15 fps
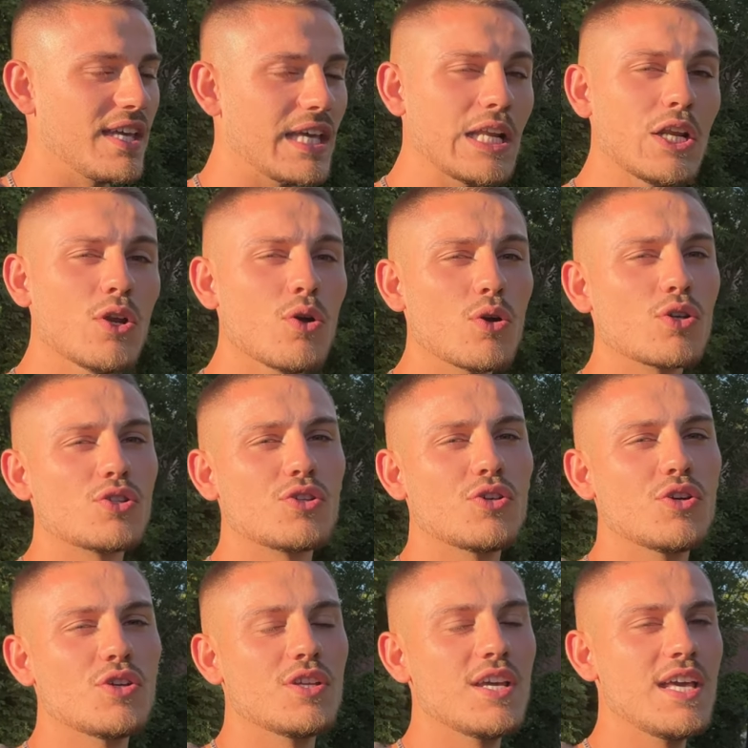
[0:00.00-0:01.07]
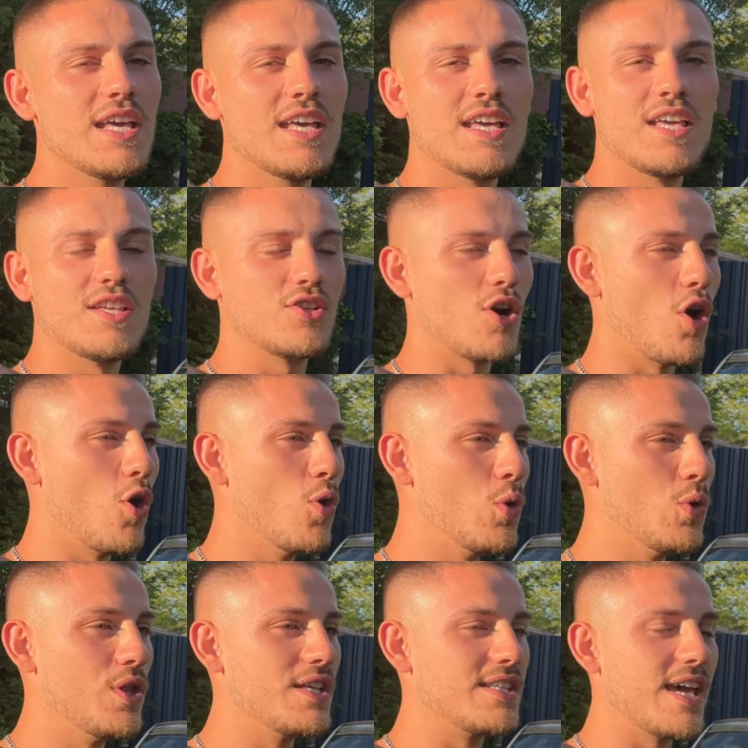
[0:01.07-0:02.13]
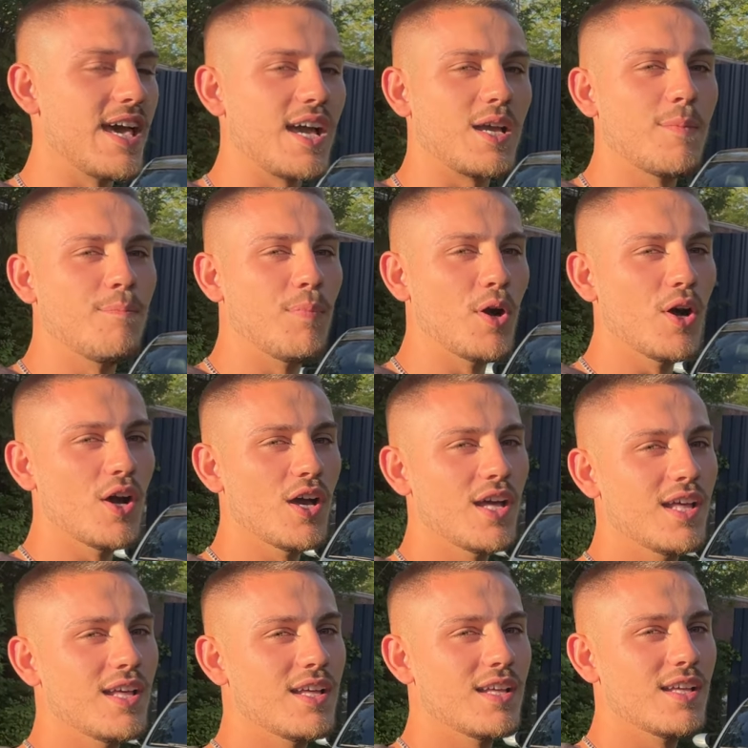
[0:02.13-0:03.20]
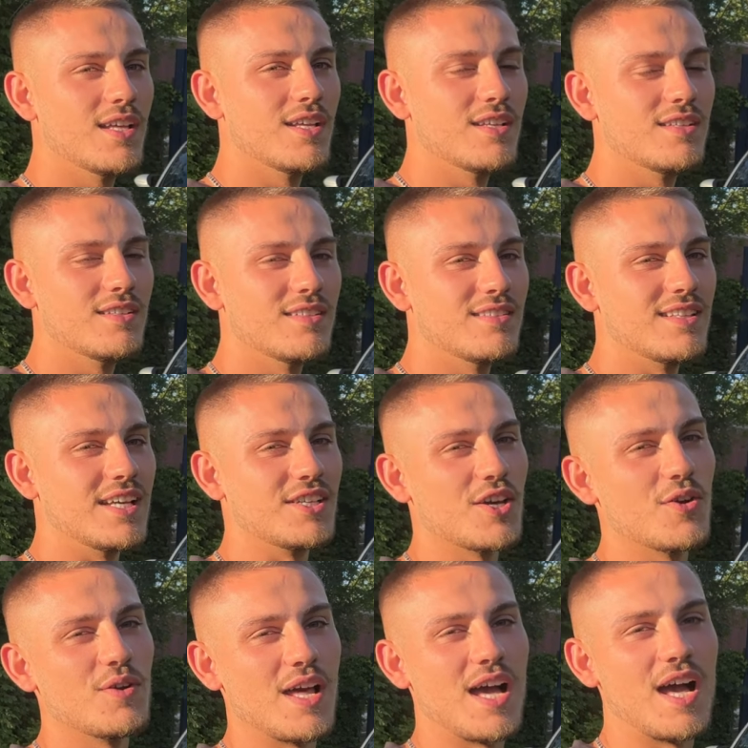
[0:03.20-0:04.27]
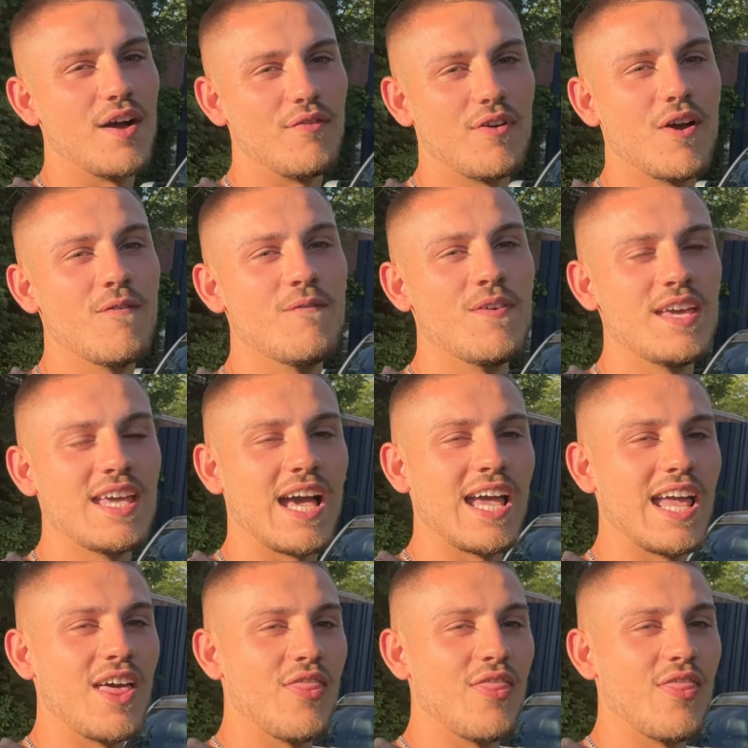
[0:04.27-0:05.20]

It looks good. It's got all the tech, but they don't have a V8.